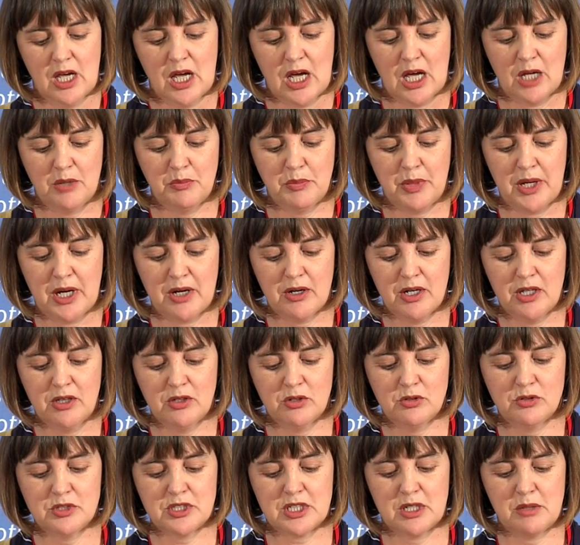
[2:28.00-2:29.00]
And bearing
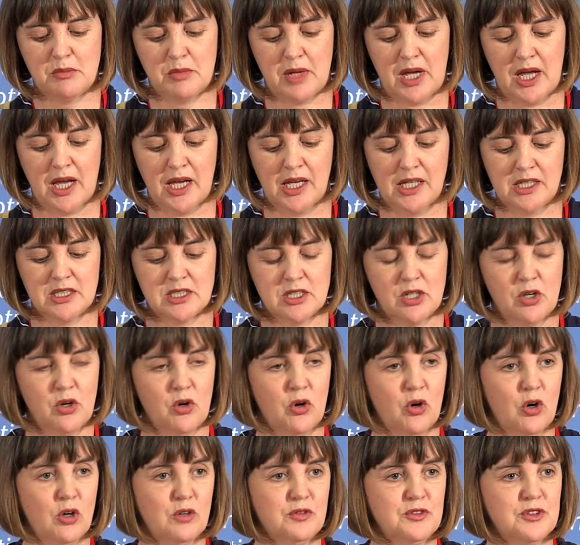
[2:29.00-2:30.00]
those in mind
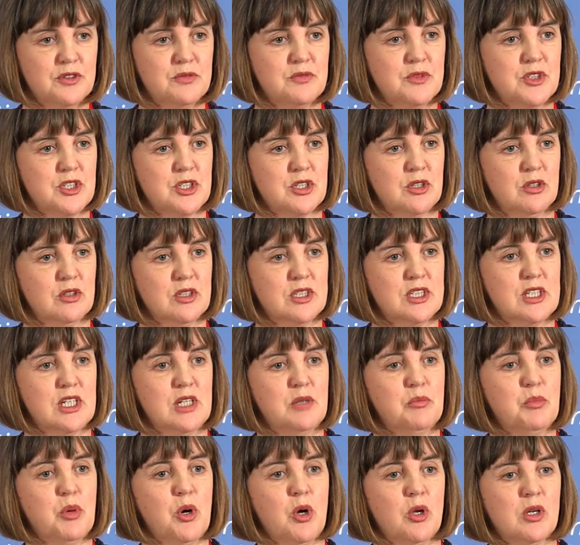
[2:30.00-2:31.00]
often results
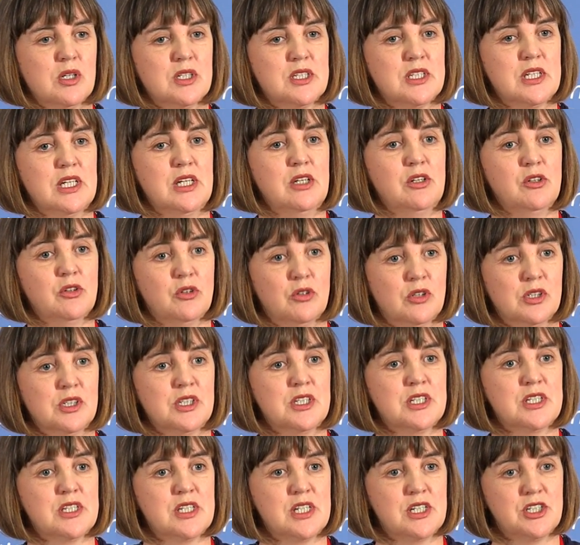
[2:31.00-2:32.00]
in policy
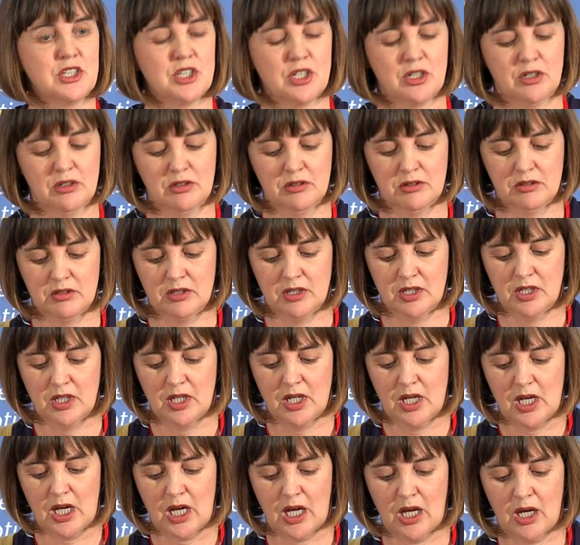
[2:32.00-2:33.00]
non-decision,
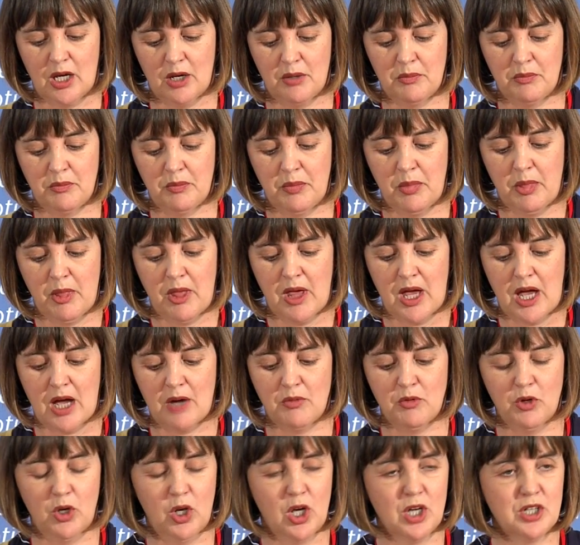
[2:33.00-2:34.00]
um, a
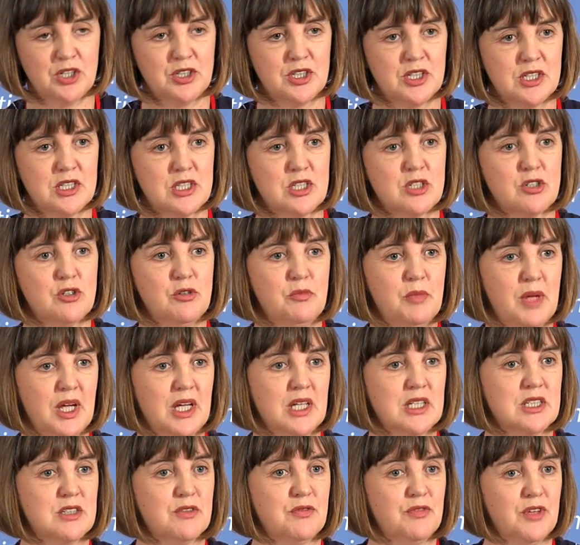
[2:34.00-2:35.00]
reluctance to make
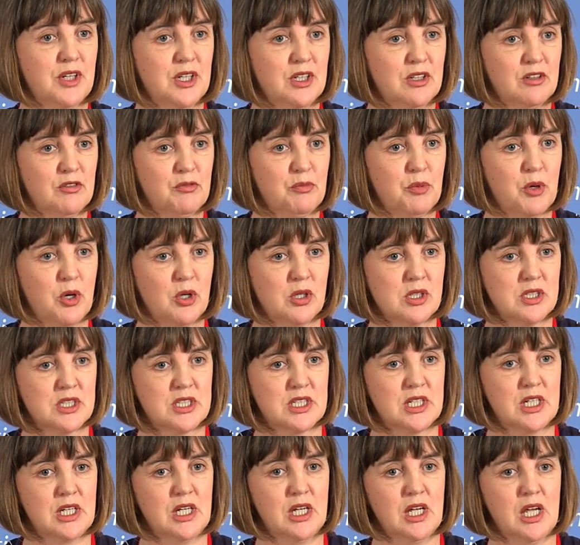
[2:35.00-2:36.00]
a definitive
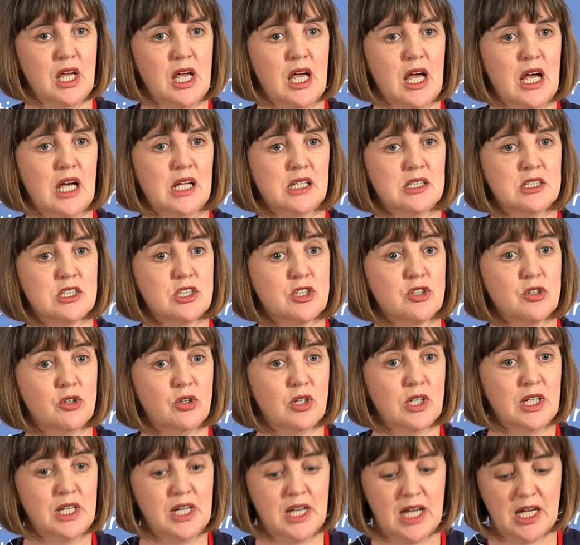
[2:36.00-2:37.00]
policy and
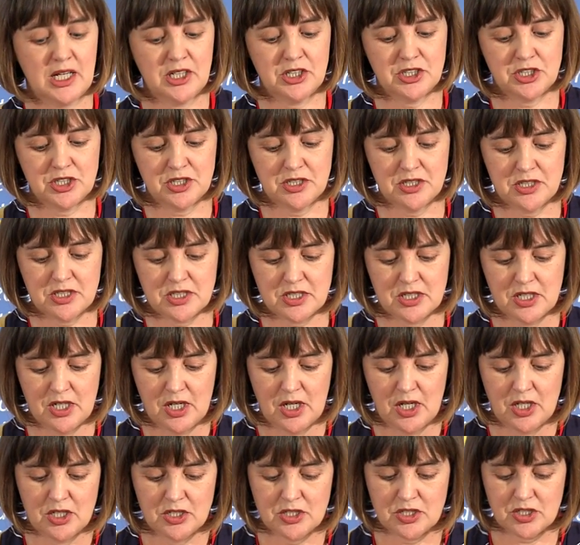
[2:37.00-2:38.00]
stalling actions
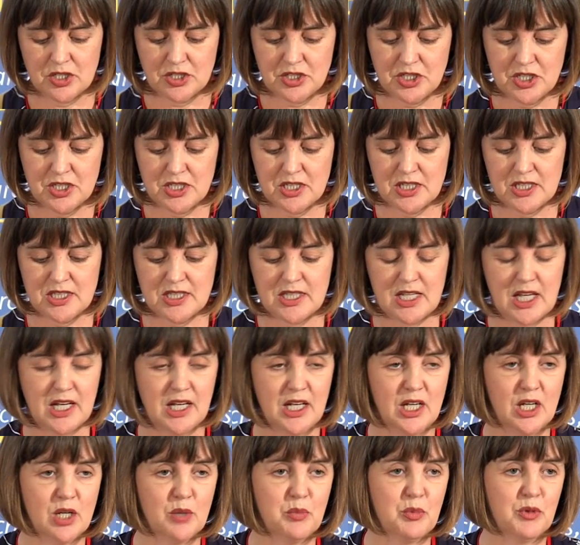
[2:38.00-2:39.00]
such as the
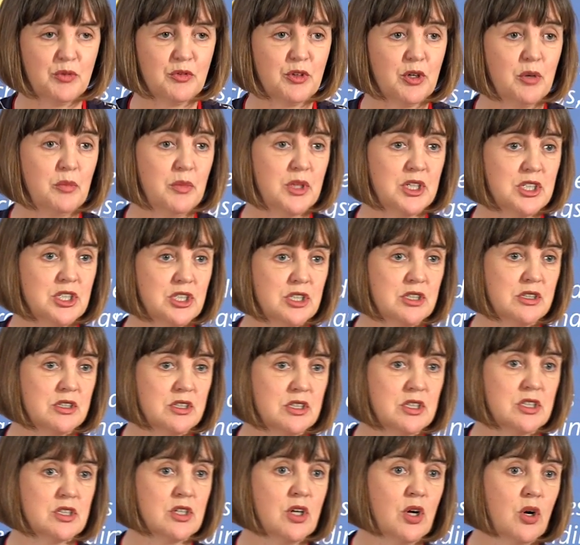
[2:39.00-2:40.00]
setting up of
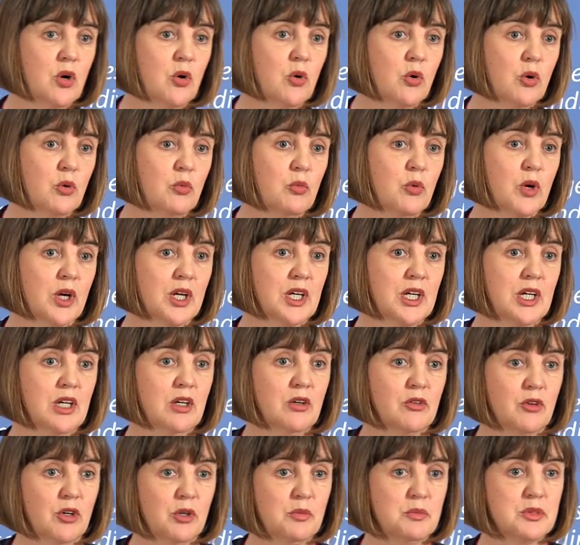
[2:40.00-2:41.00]
commissions or working
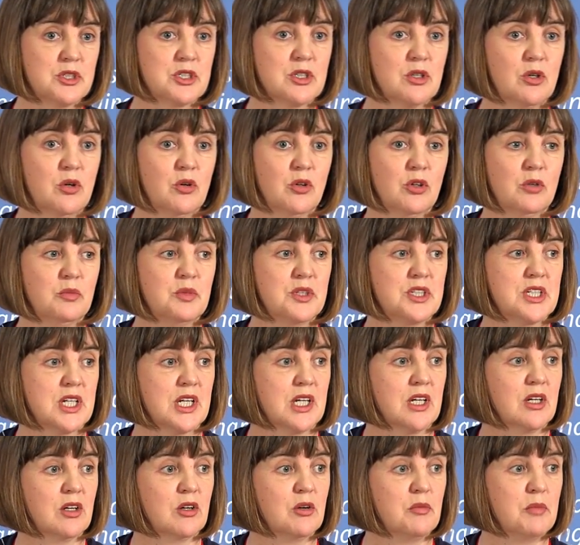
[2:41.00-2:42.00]
groups on the
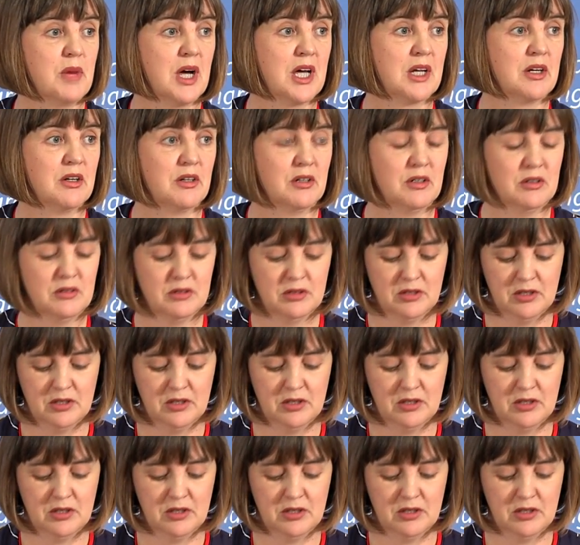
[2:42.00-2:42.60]
particular matter.